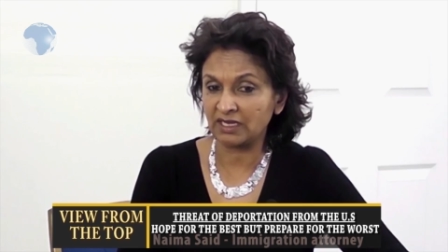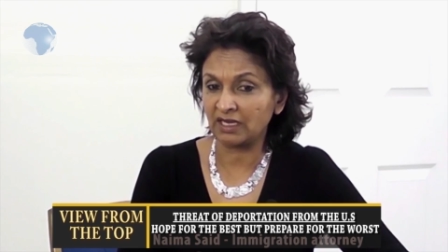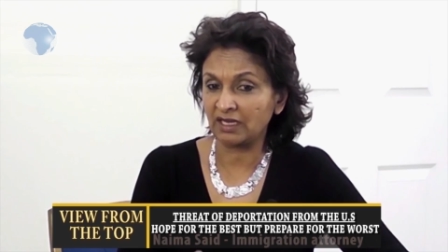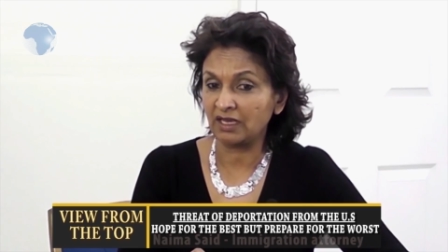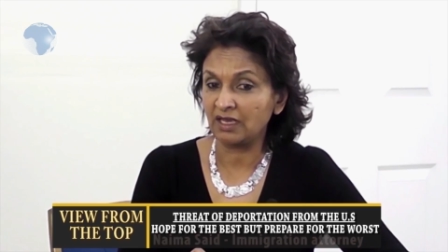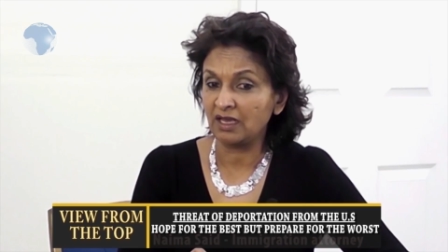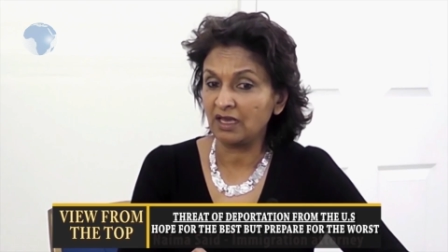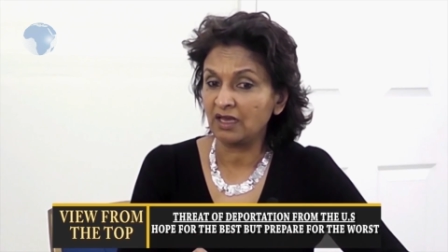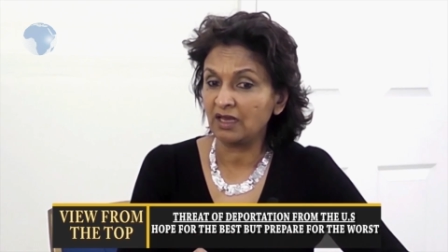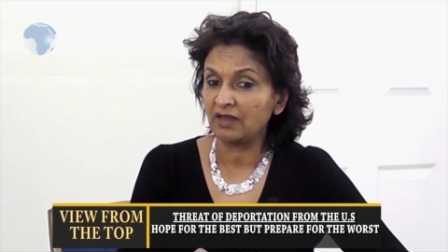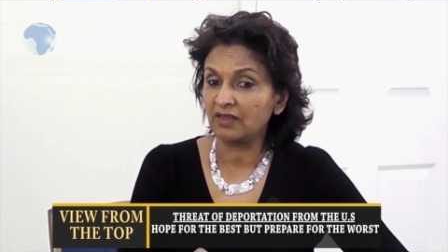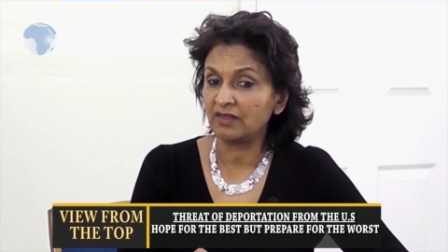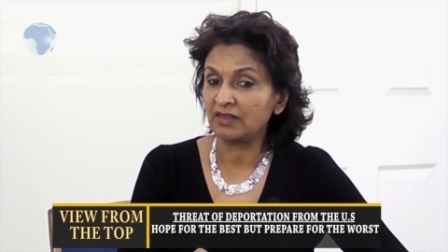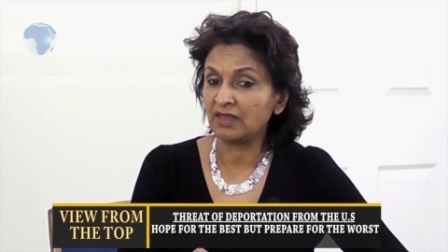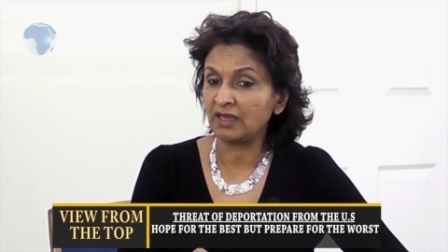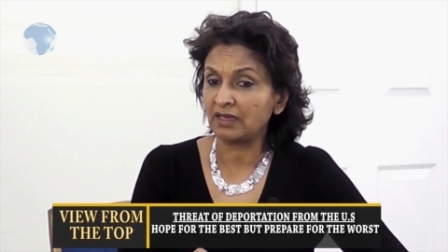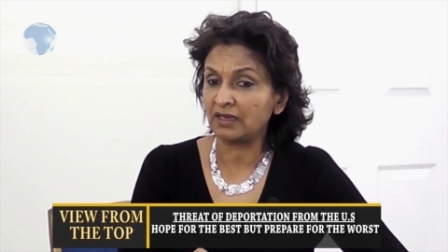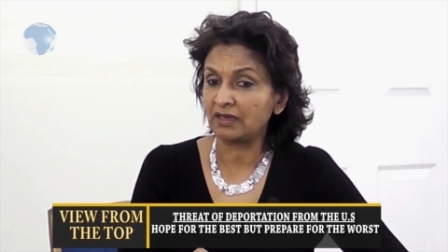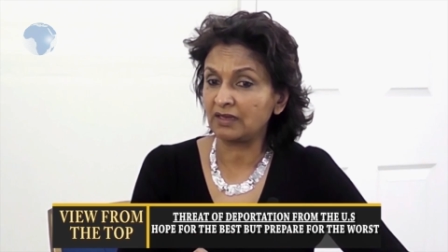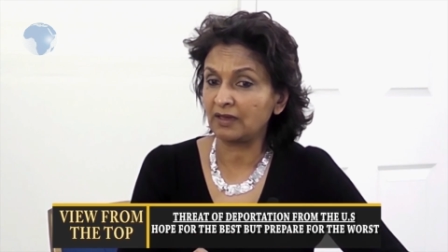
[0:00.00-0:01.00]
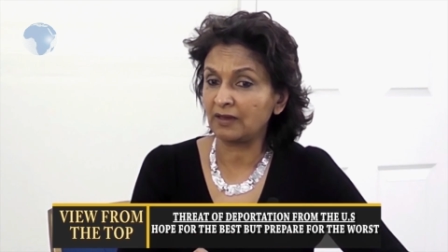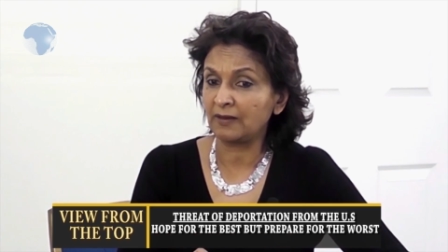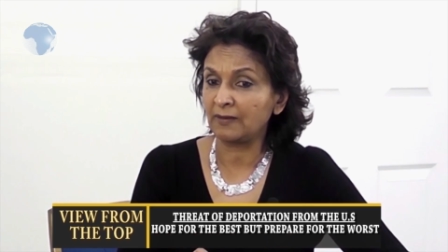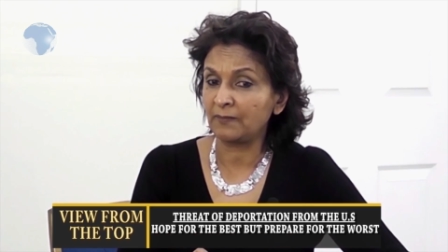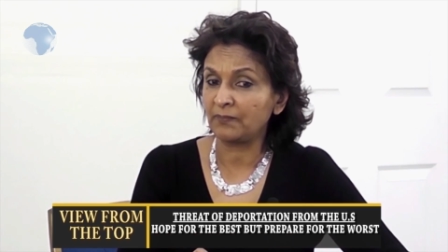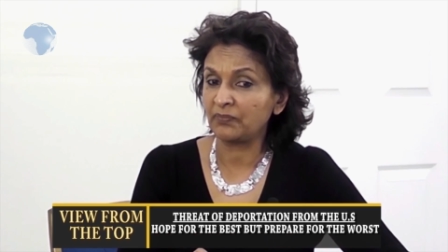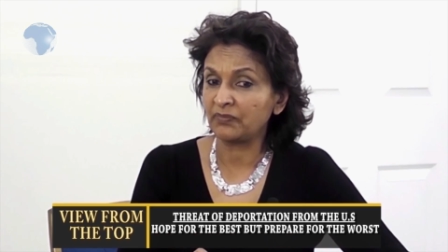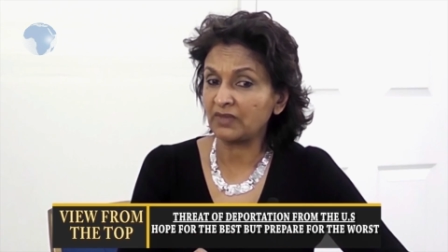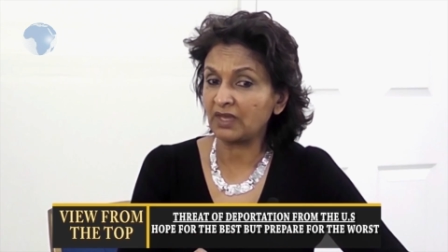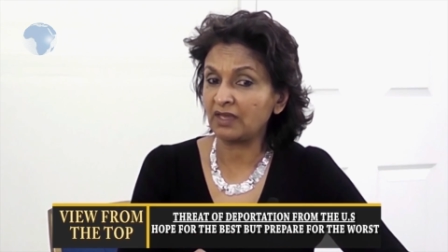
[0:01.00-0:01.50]
say that,
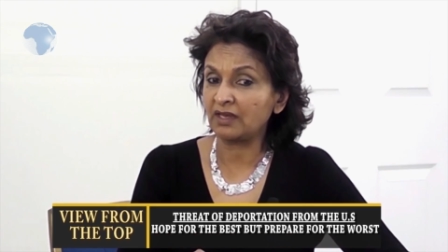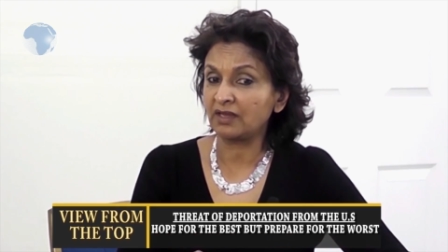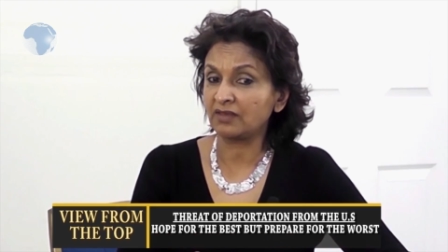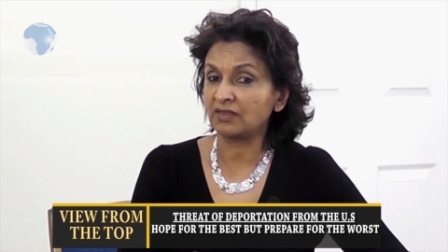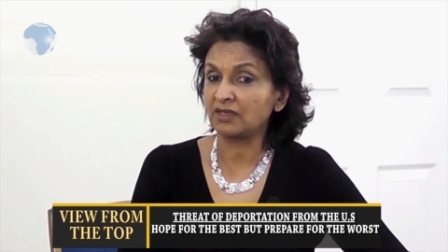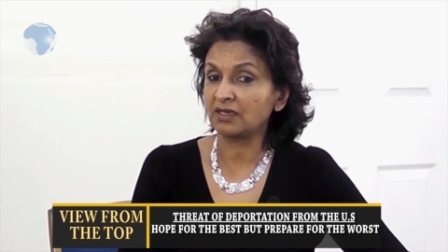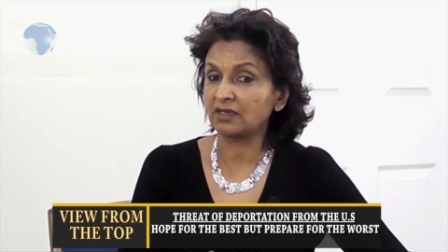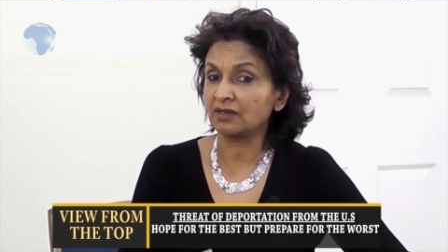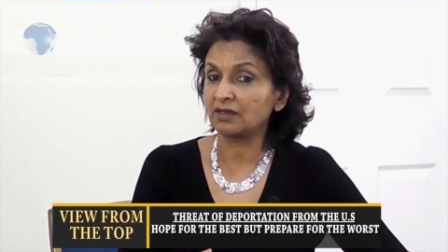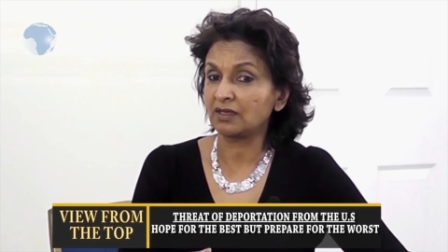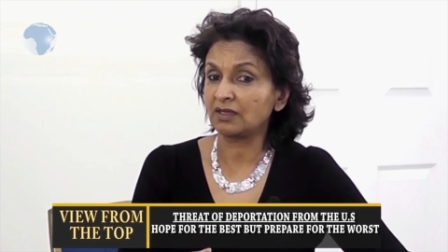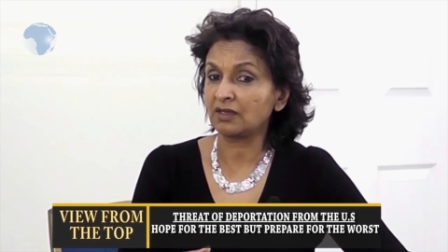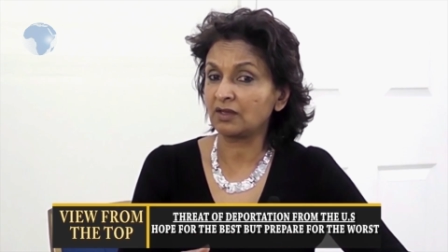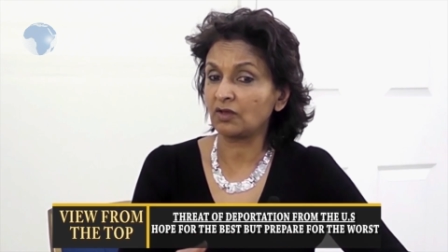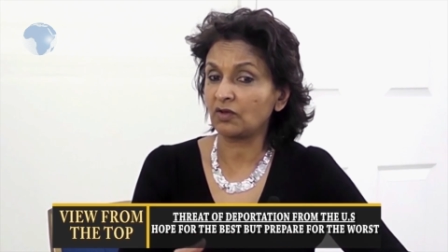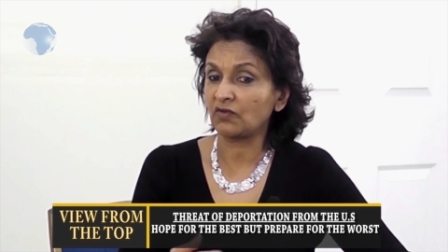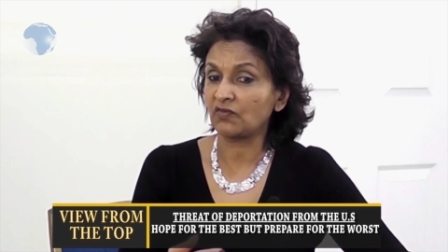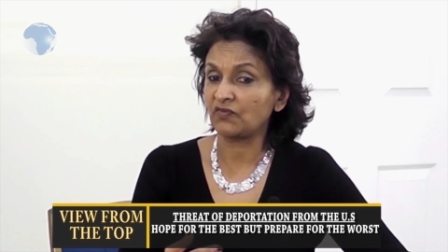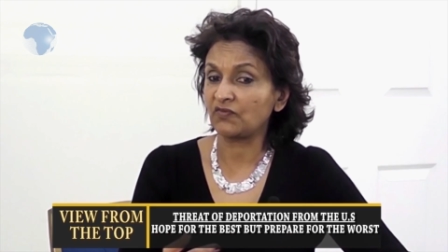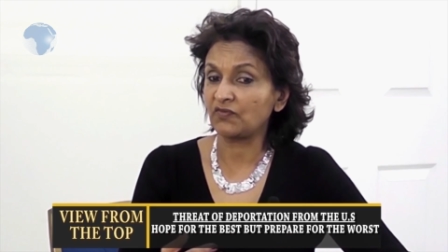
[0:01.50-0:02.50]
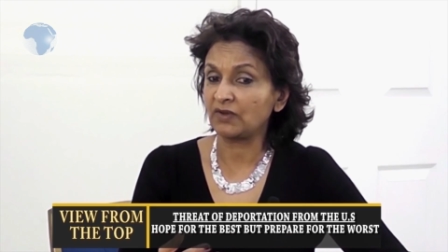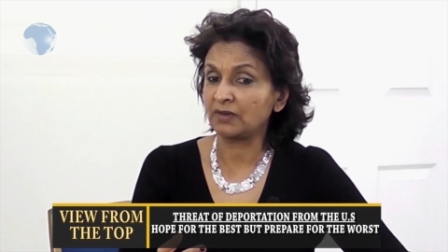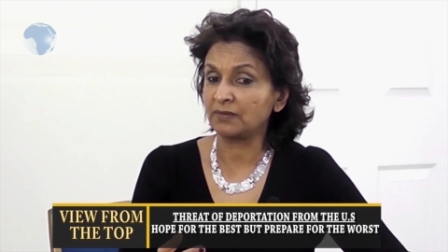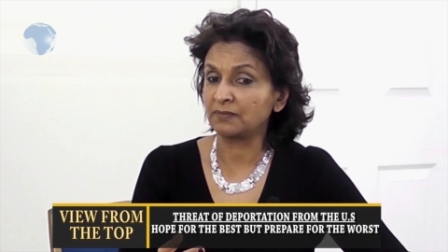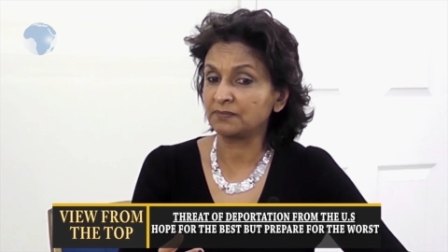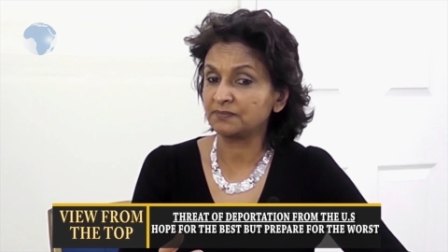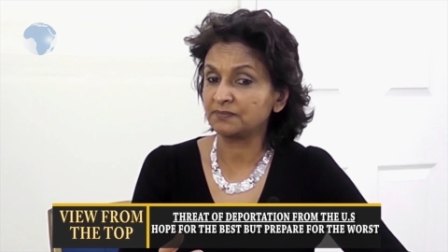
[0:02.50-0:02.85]
and I think a lot of